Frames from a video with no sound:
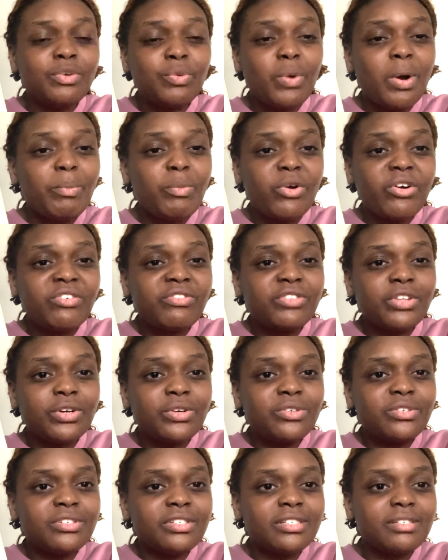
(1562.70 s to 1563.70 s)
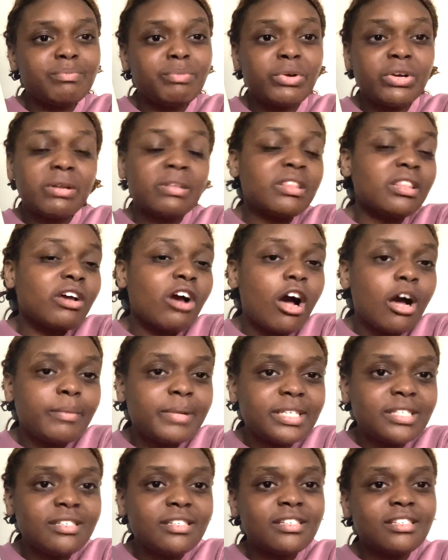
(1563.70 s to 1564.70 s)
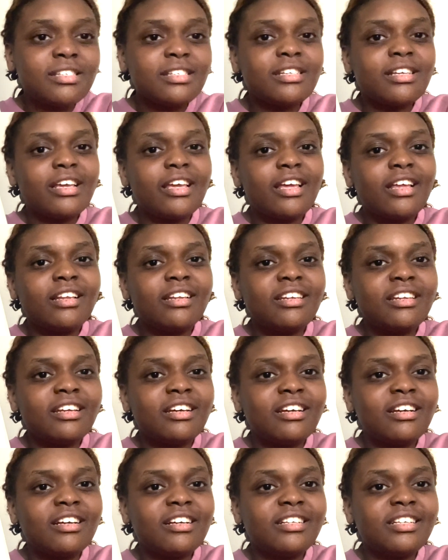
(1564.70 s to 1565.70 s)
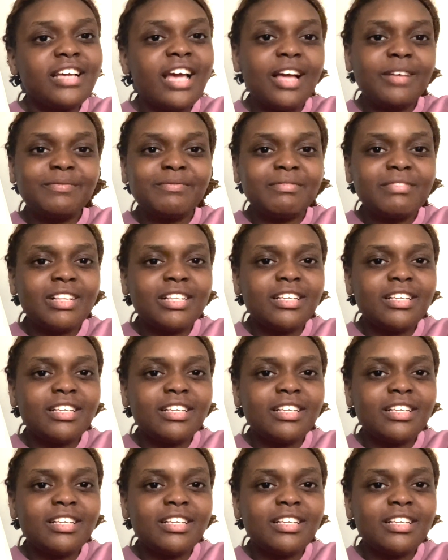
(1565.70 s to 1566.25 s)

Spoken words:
if you want more of those, put it in the comments. And yeah,